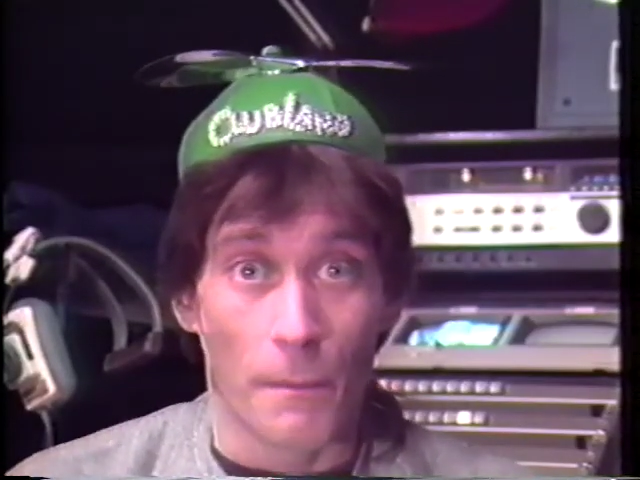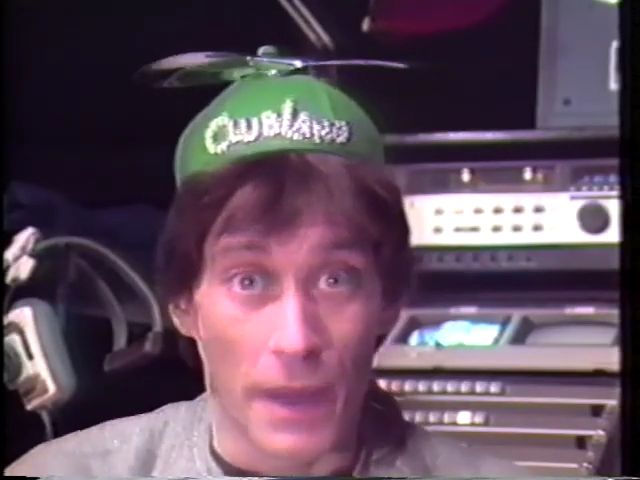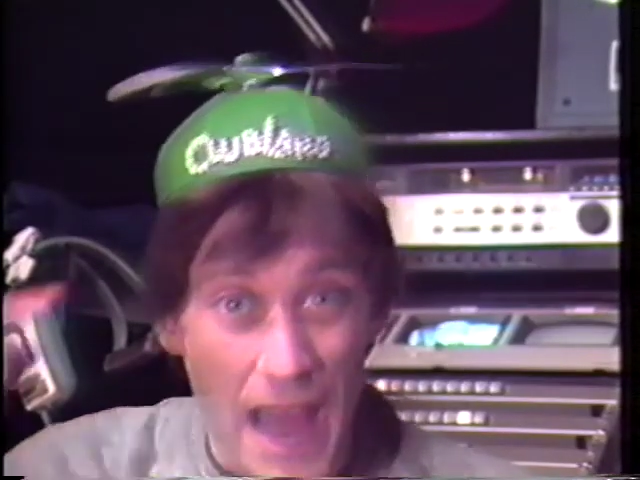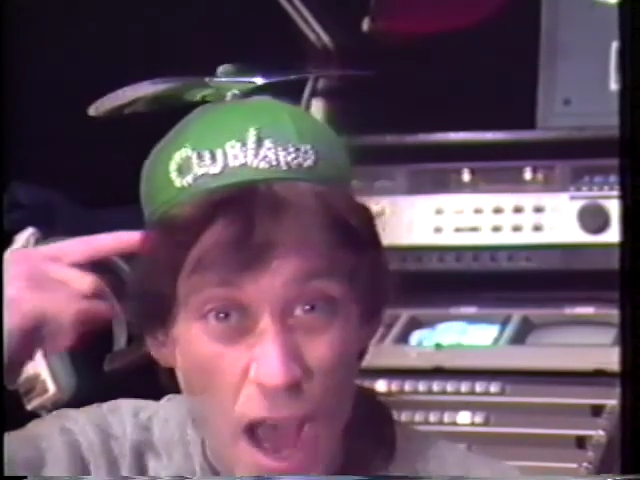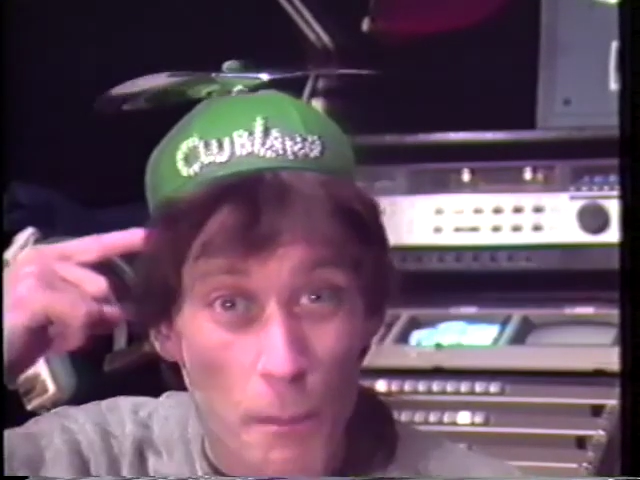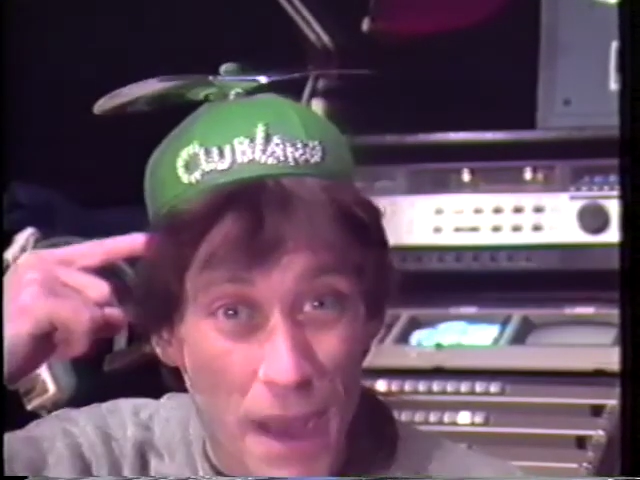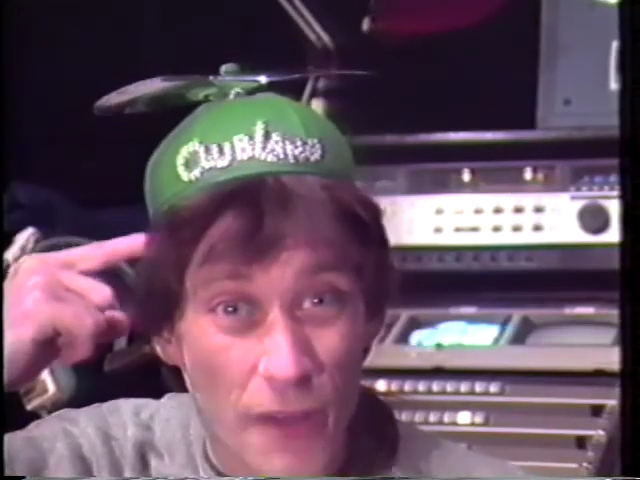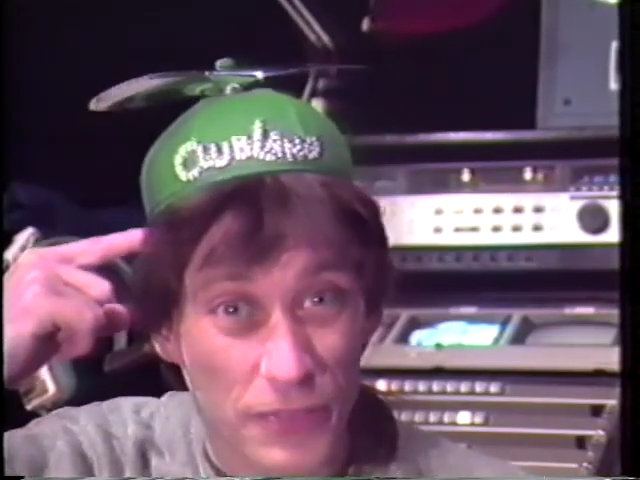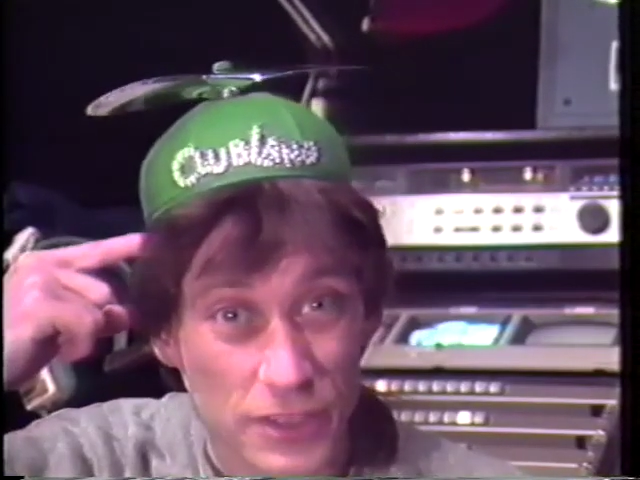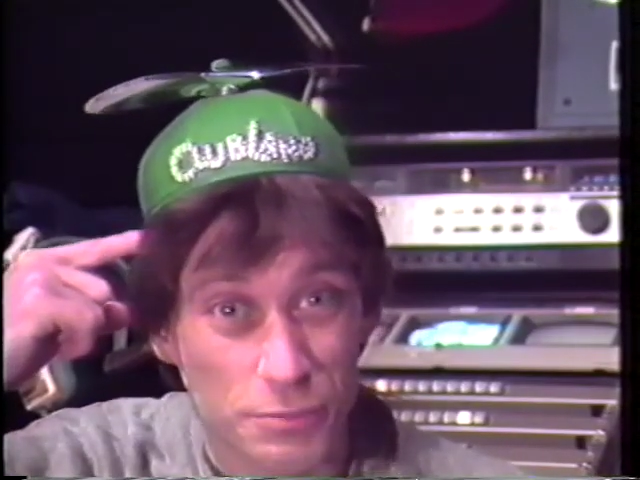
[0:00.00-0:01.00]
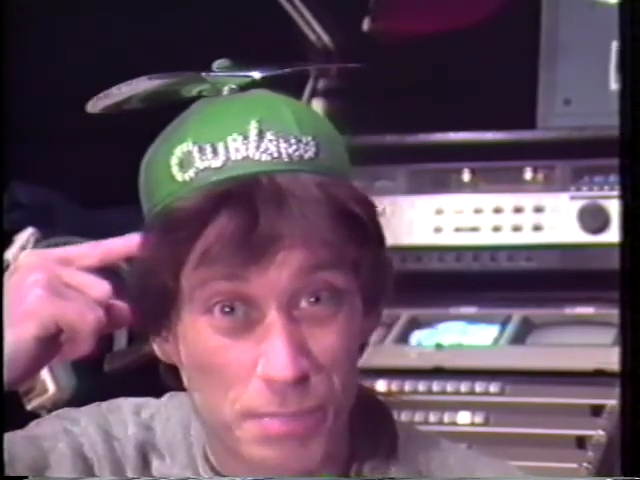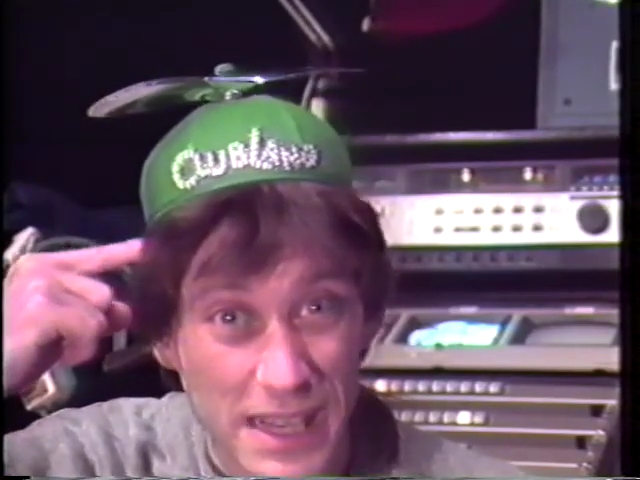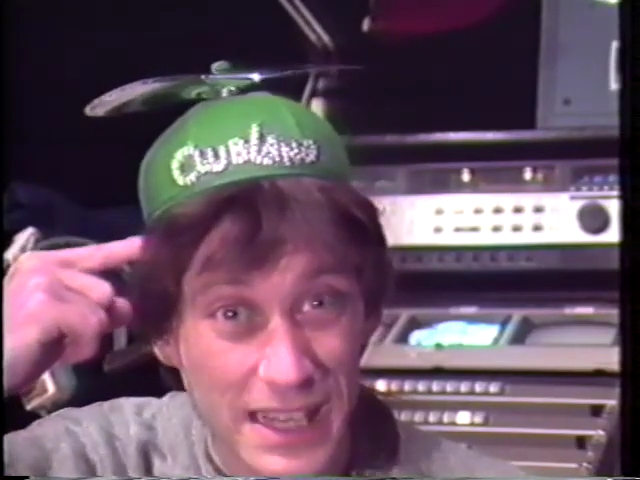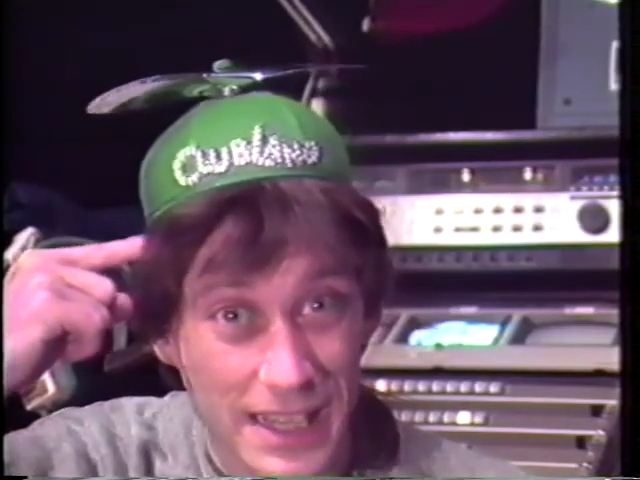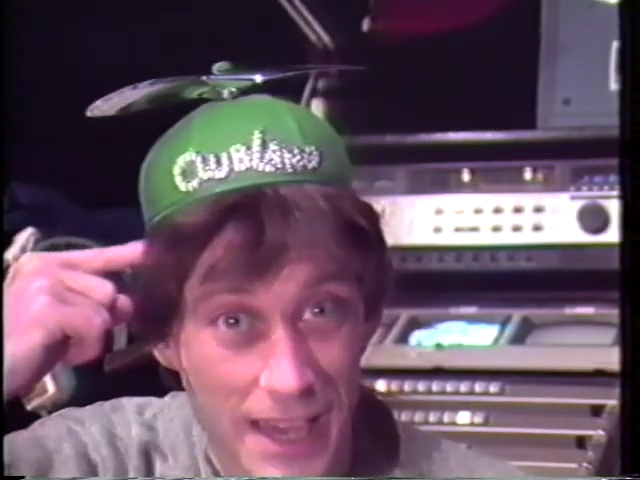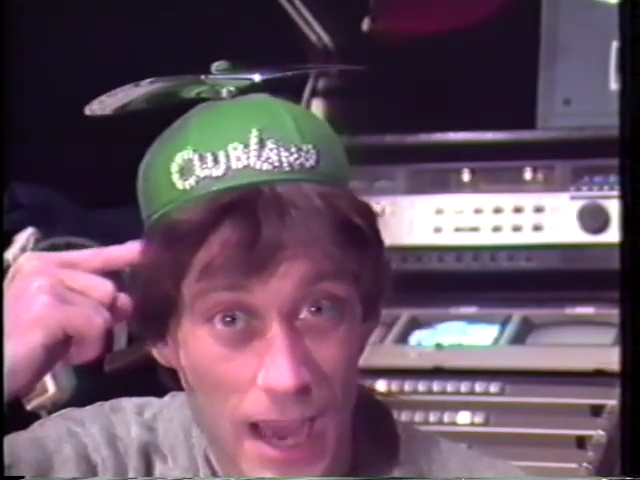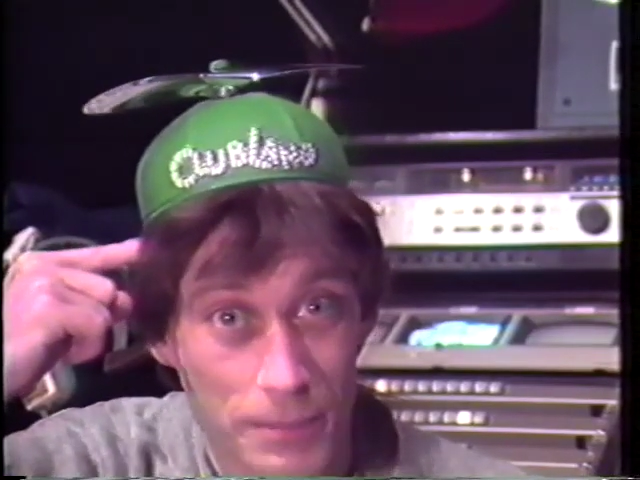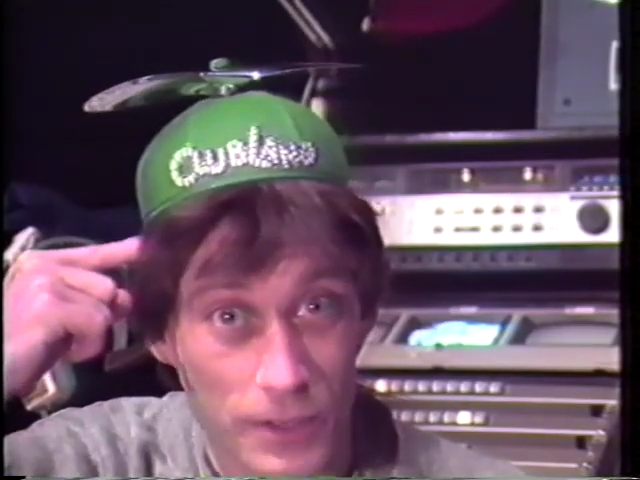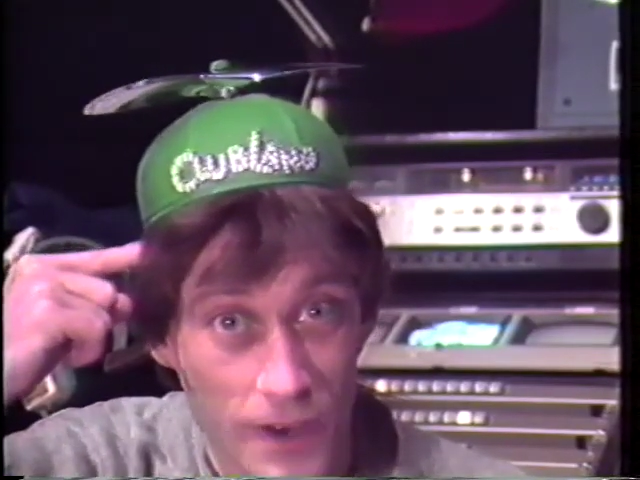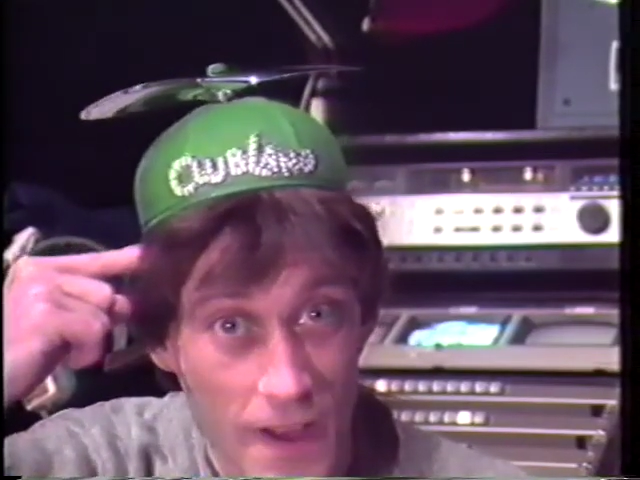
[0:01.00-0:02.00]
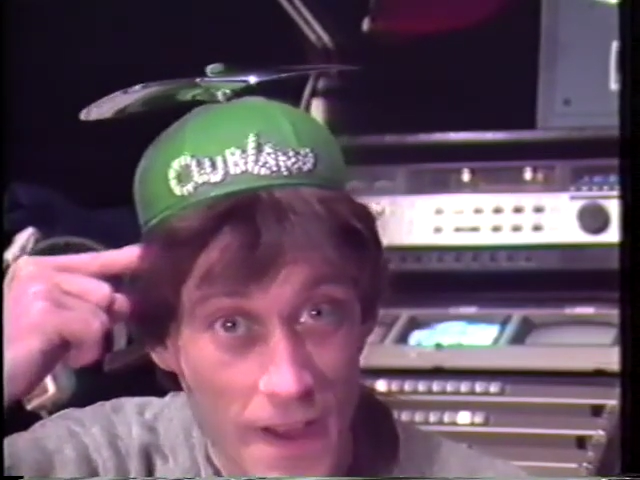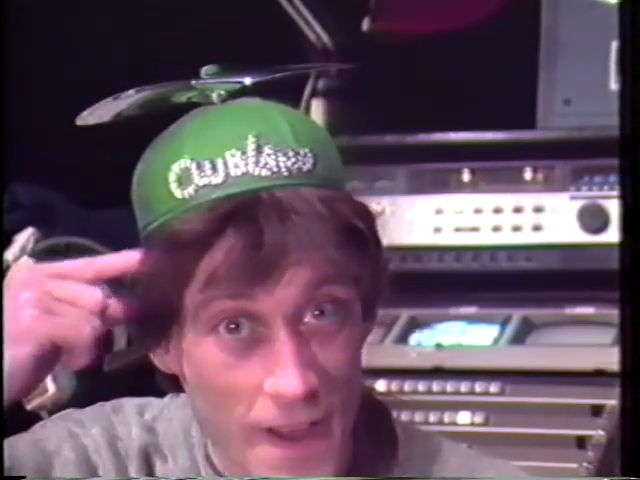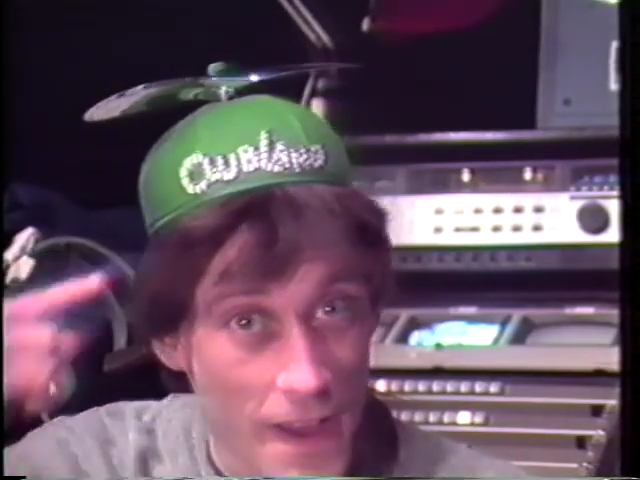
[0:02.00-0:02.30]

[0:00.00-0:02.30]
But how about this beanie copter, huh?